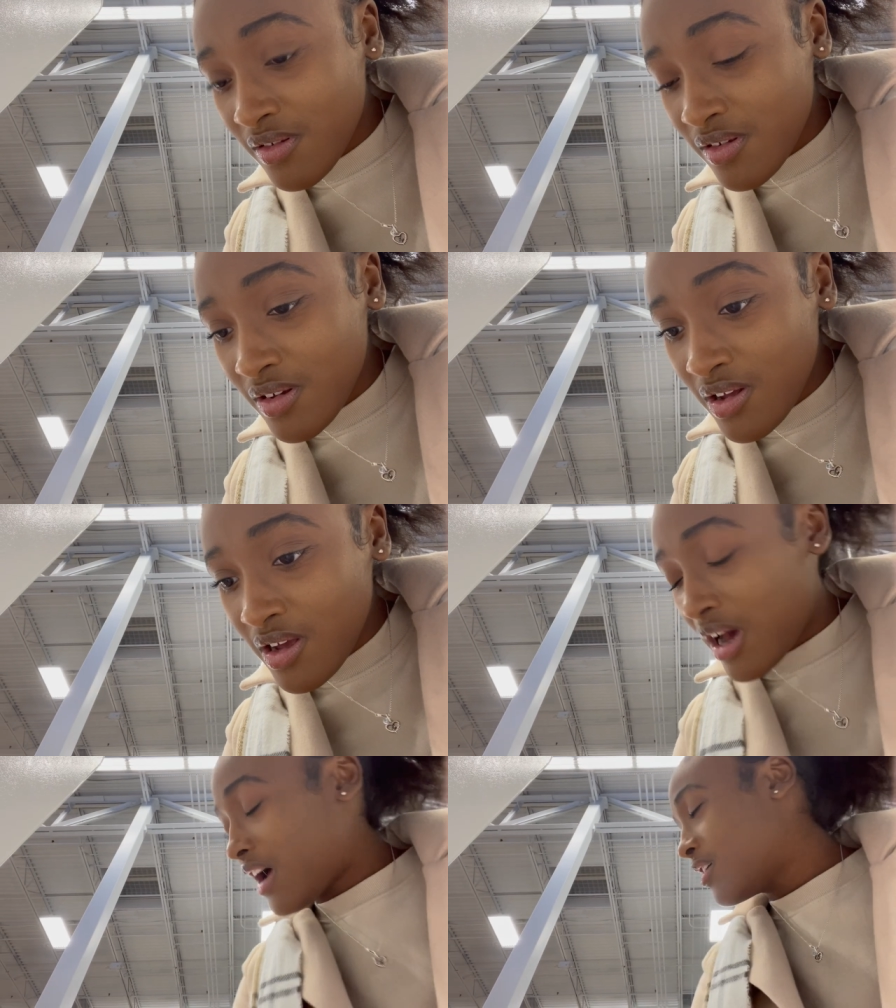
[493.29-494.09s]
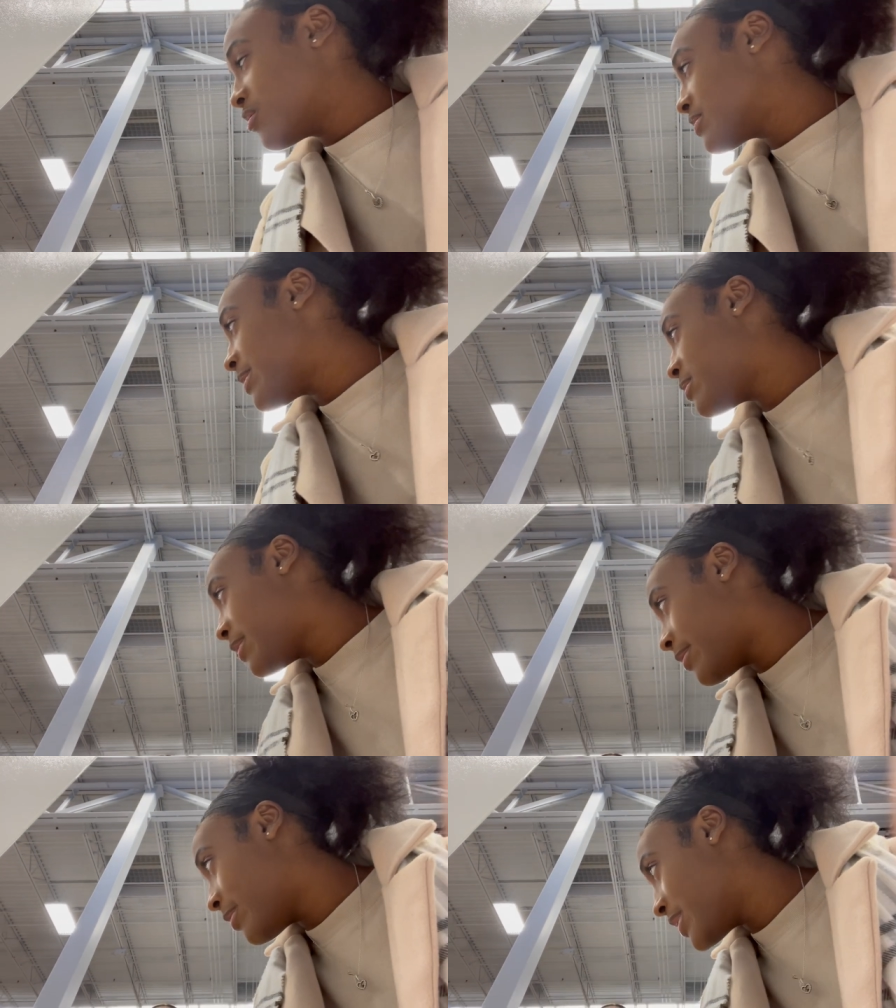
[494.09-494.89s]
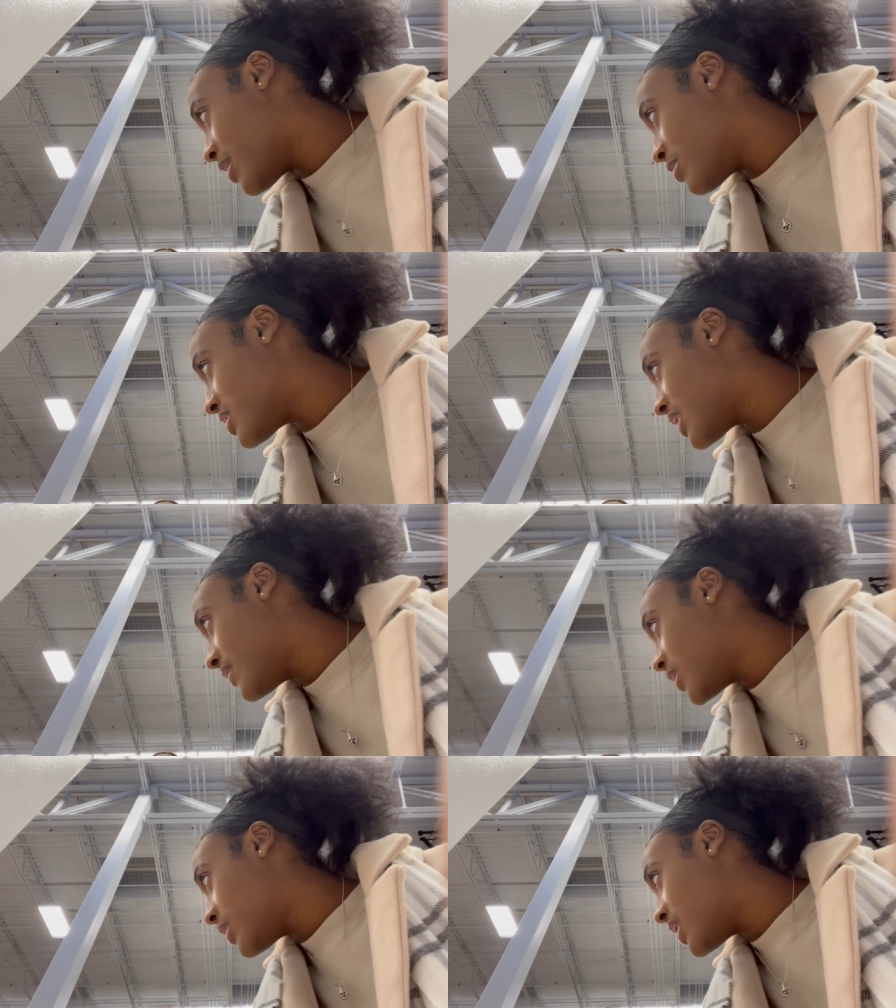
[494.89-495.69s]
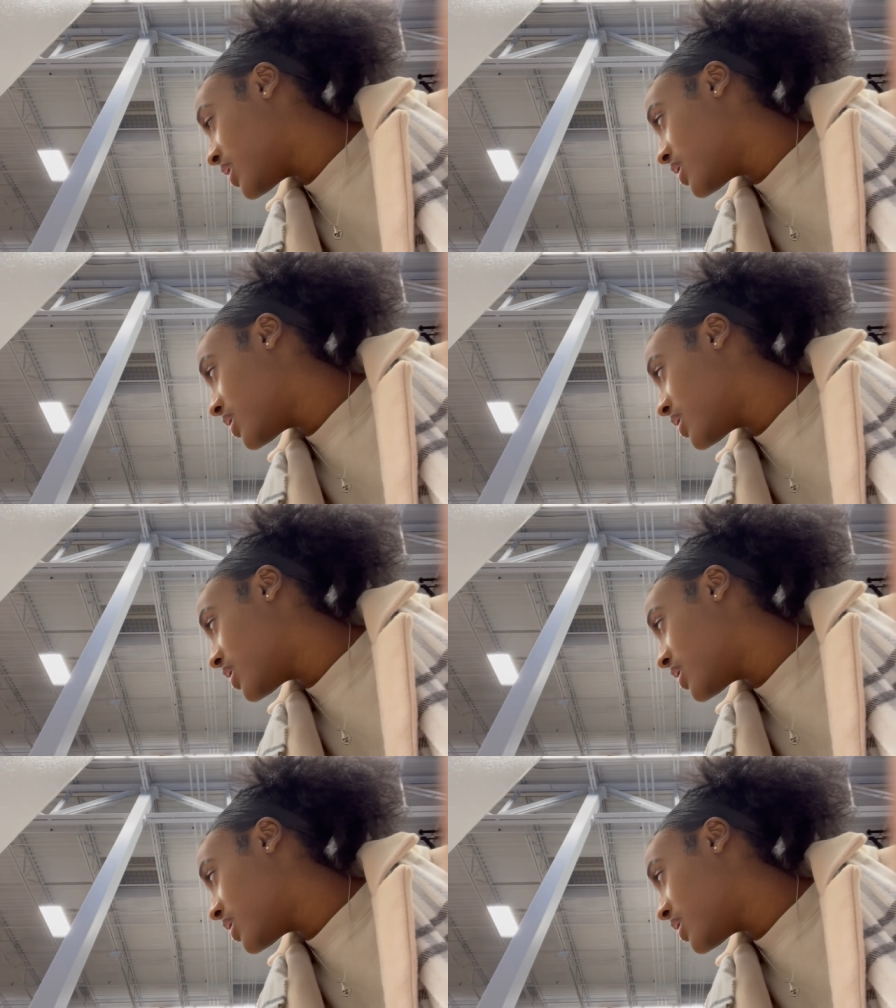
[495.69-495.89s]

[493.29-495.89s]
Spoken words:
Yeah. I don't know my mama number. 708.